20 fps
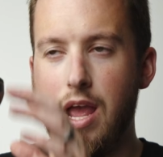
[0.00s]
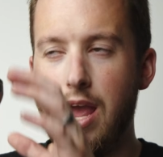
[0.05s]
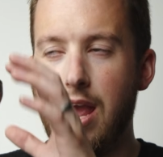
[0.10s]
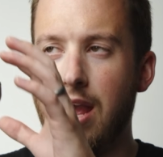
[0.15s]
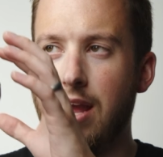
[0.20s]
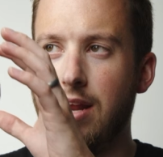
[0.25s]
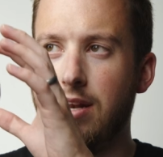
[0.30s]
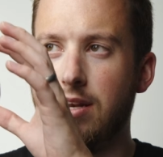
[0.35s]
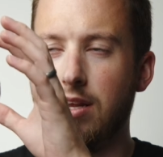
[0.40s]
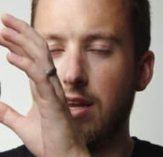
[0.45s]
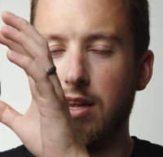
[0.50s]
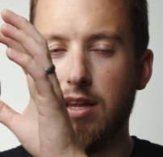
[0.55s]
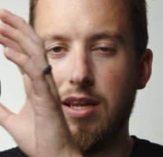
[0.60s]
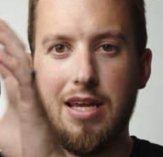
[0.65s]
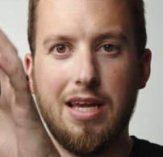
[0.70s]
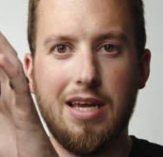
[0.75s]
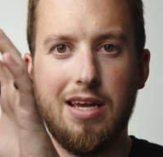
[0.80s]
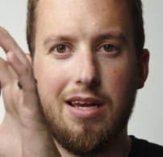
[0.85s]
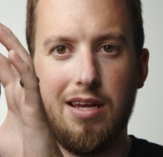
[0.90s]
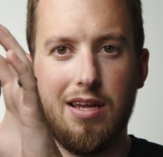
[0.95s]
and
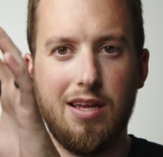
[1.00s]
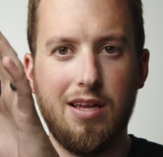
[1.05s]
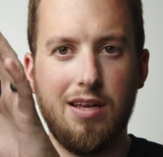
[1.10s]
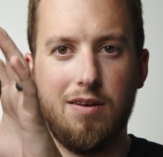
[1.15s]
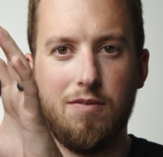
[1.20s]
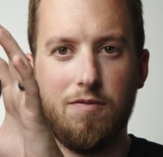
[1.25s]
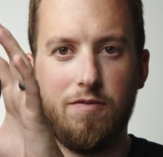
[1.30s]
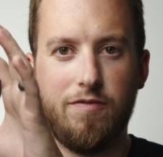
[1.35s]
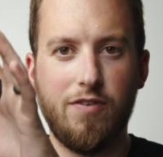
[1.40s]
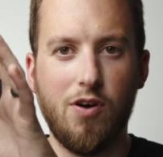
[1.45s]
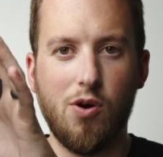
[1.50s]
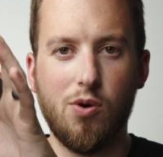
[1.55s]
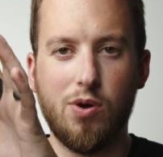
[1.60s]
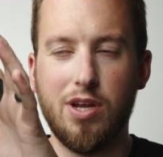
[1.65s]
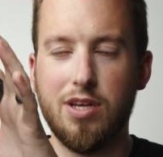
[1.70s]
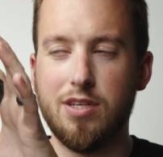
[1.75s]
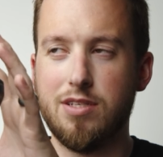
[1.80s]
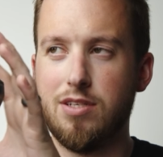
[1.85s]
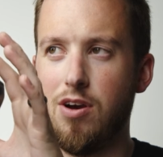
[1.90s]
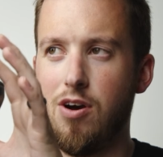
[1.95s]
get in
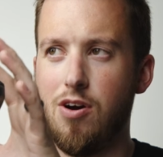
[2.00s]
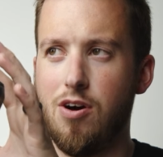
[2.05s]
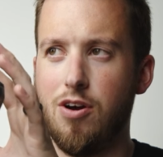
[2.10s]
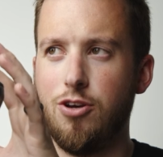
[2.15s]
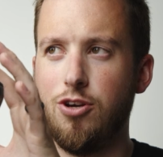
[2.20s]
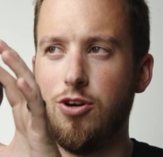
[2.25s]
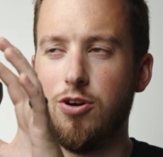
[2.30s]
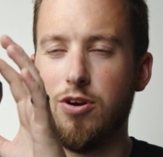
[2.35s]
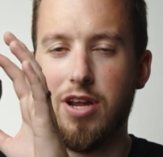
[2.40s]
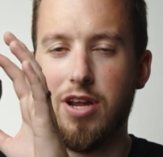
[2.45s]
focus on your